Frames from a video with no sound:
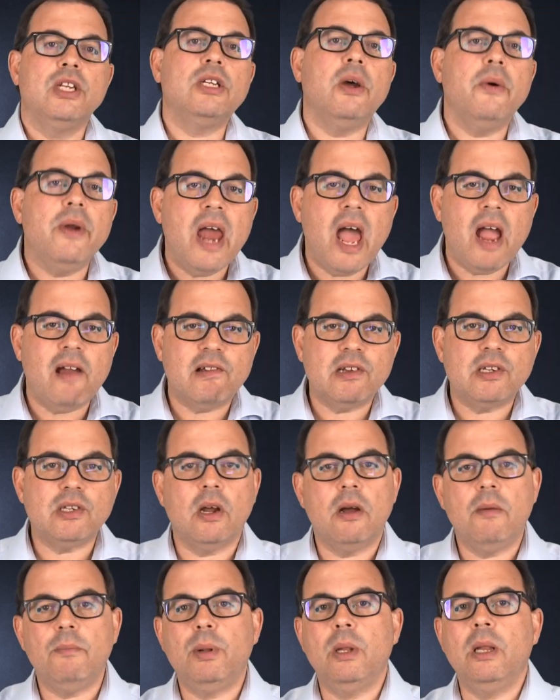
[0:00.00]
So in our
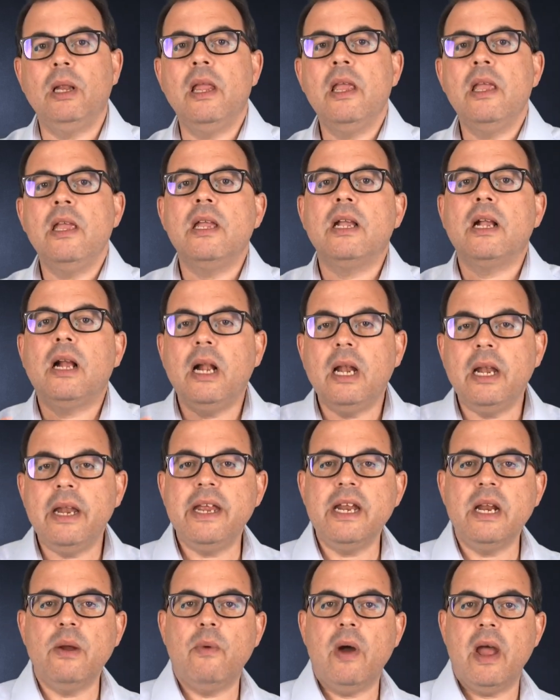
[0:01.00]
example,
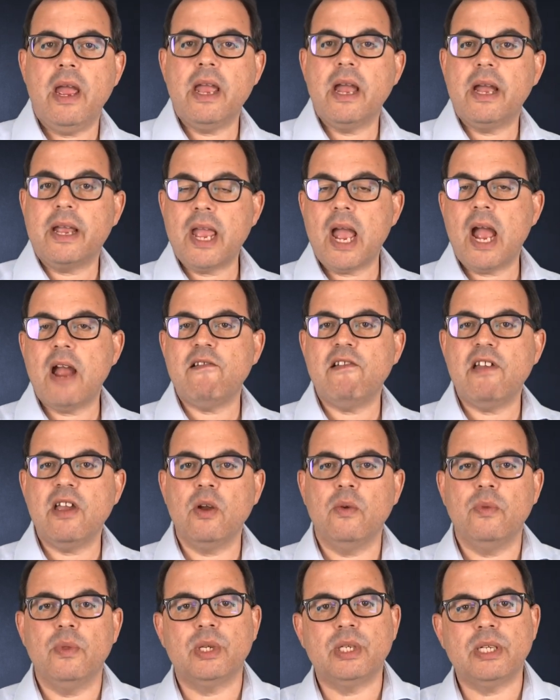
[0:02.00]
Cleanaway are
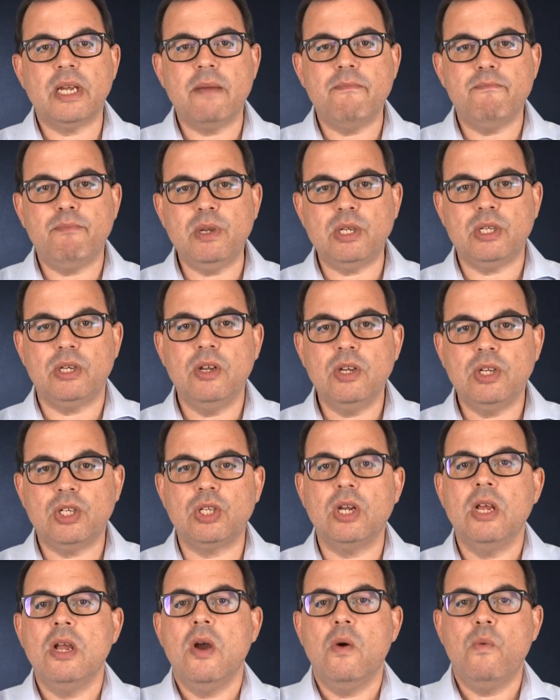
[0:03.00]
carrying on the same
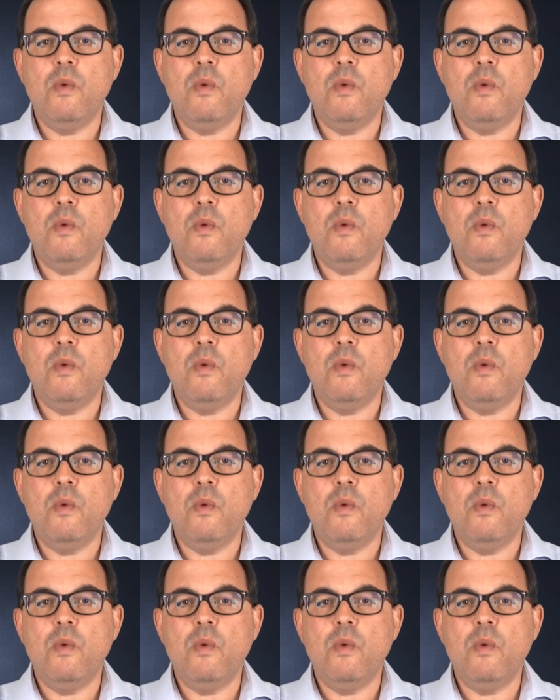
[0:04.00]
business